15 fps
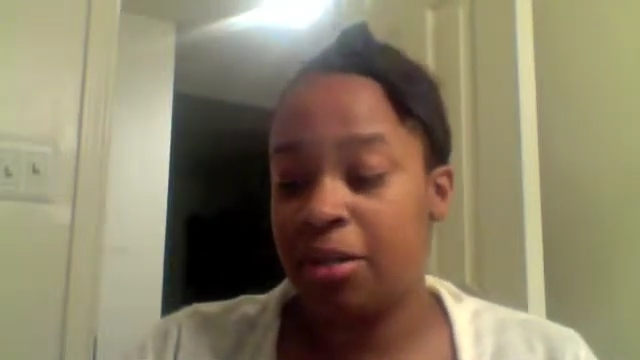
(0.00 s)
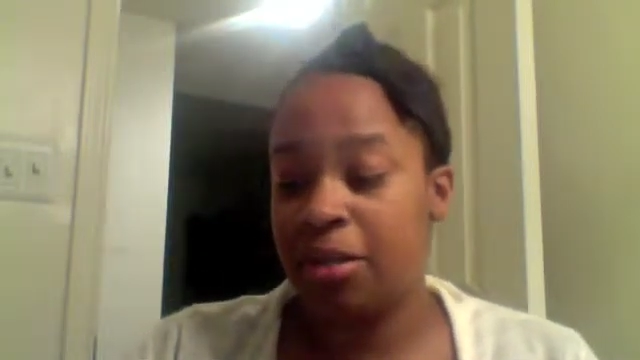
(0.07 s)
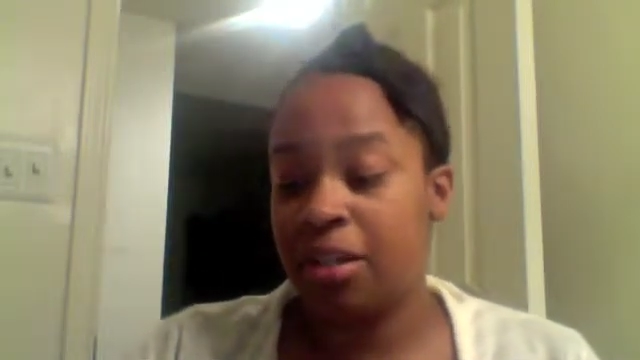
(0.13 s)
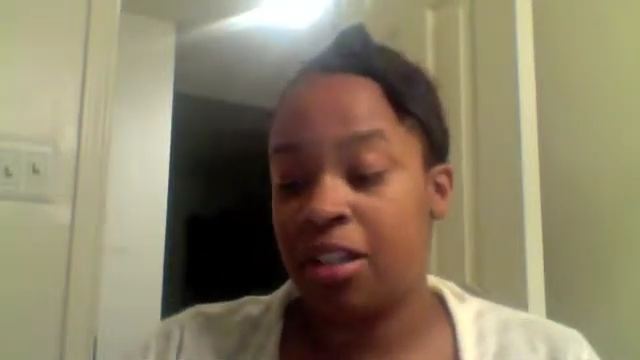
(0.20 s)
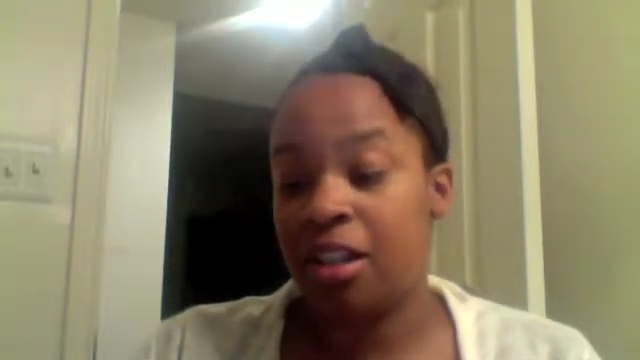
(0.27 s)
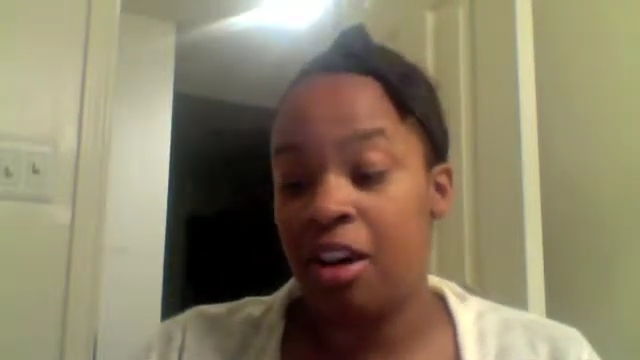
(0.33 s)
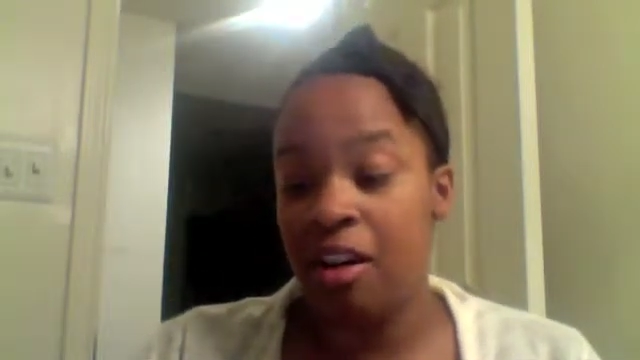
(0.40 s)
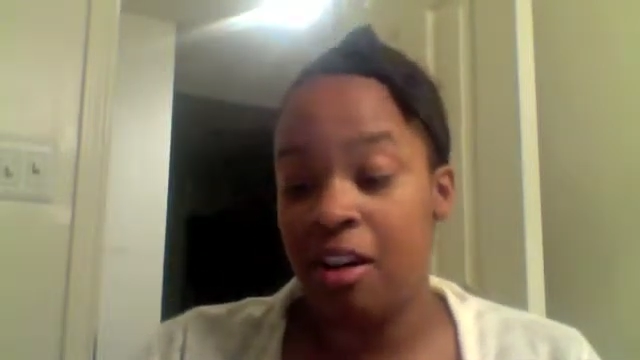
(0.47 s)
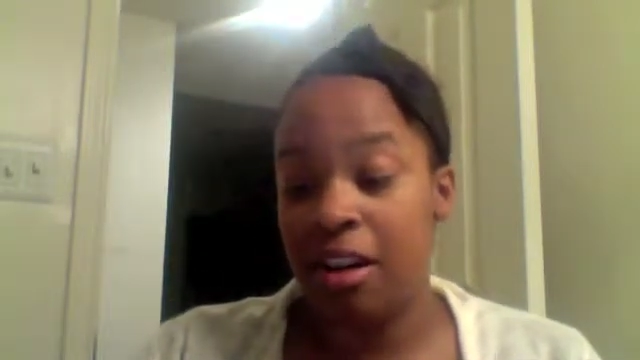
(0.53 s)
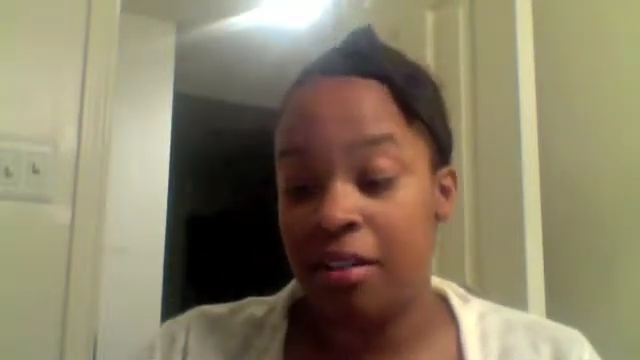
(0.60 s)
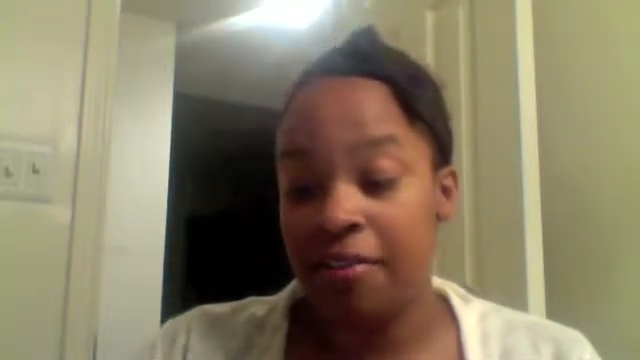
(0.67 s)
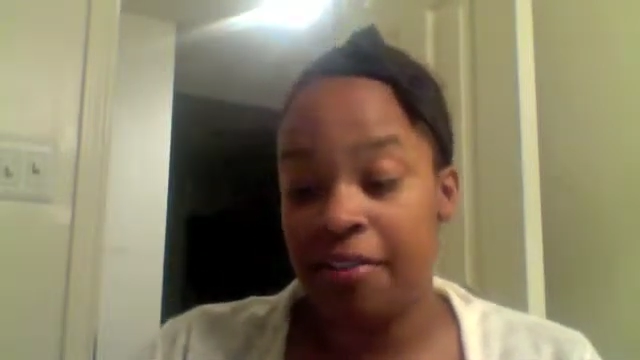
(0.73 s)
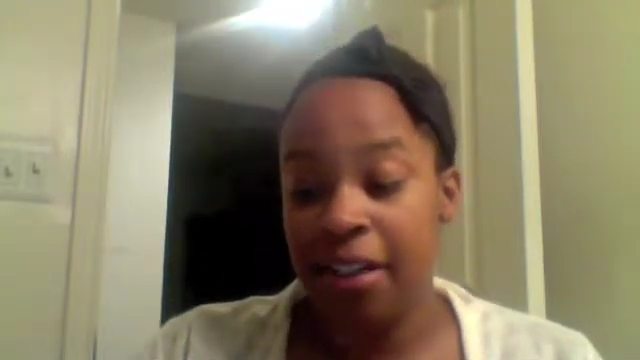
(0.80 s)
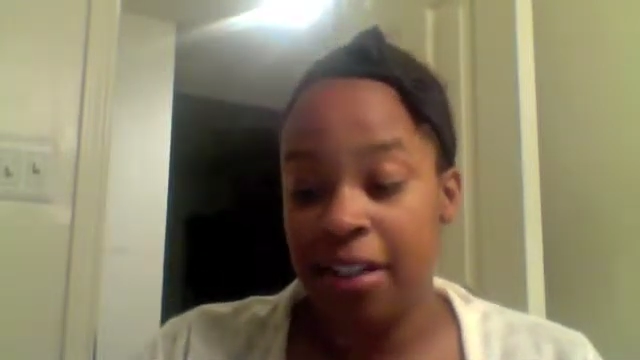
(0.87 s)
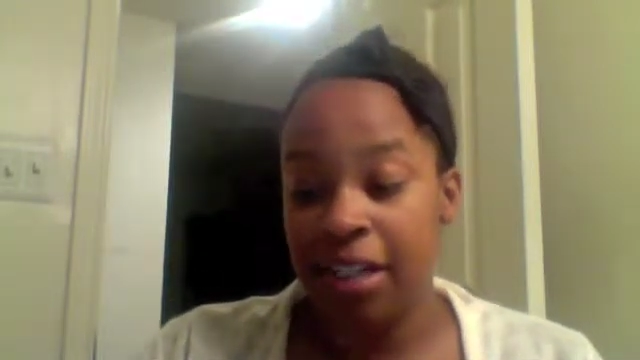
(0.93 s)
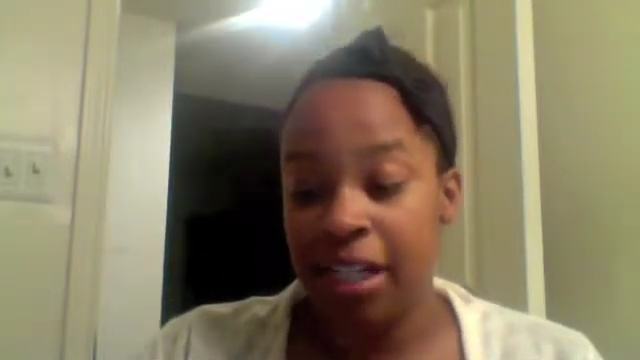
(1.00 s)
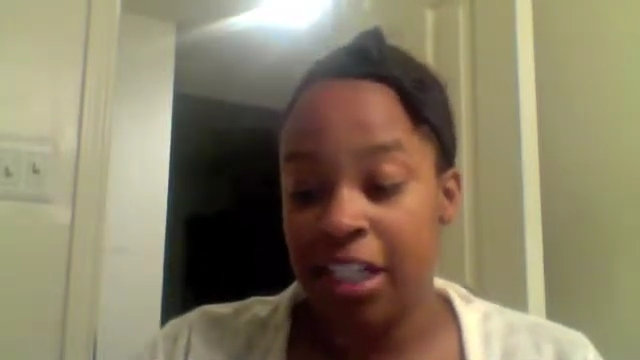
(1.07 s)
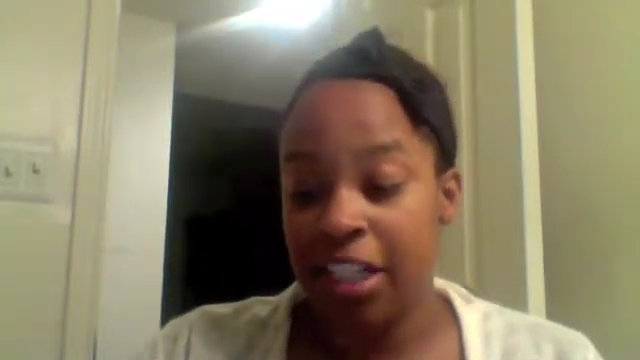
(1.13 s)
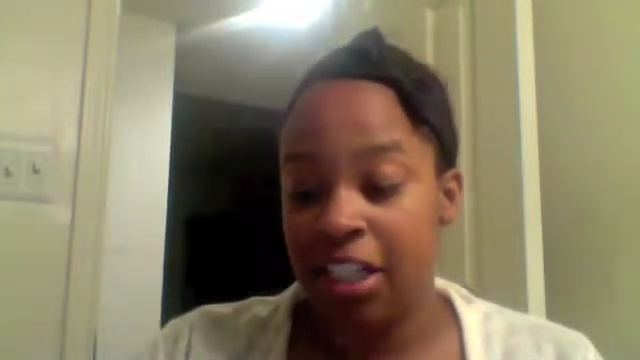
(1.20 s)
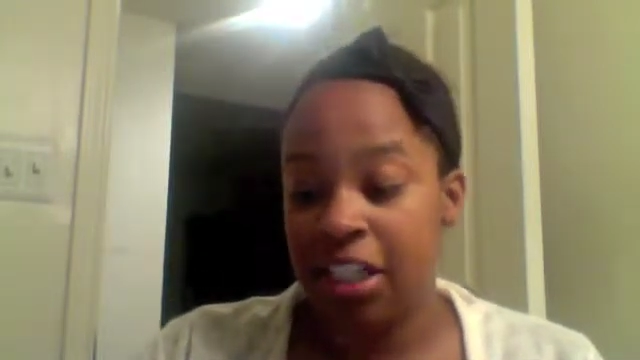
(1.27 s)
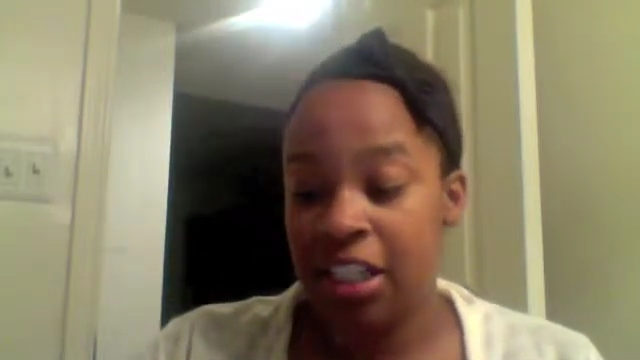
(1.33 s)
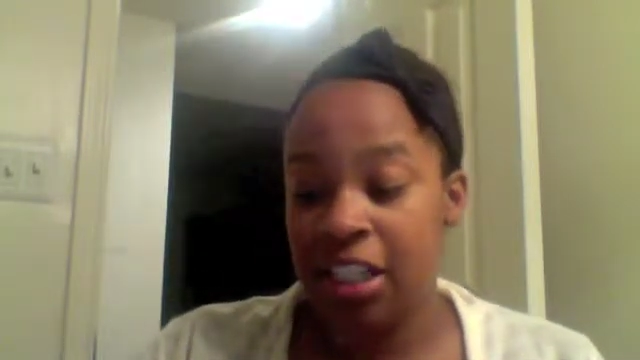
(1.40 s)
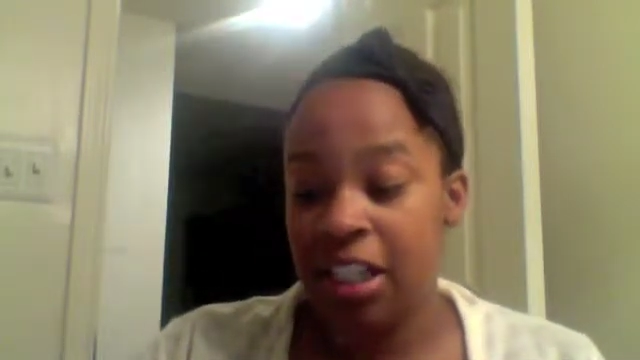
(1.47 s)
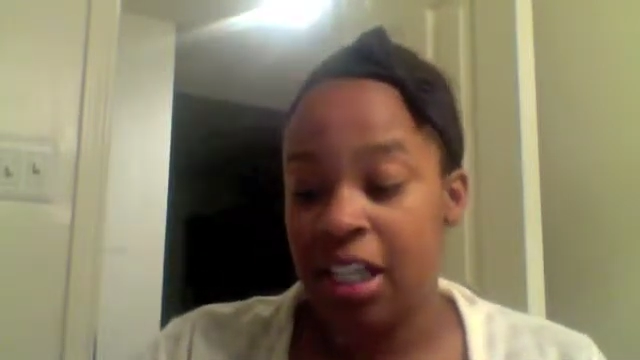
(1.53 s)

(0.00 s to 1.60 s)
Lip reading: Tarte foundation,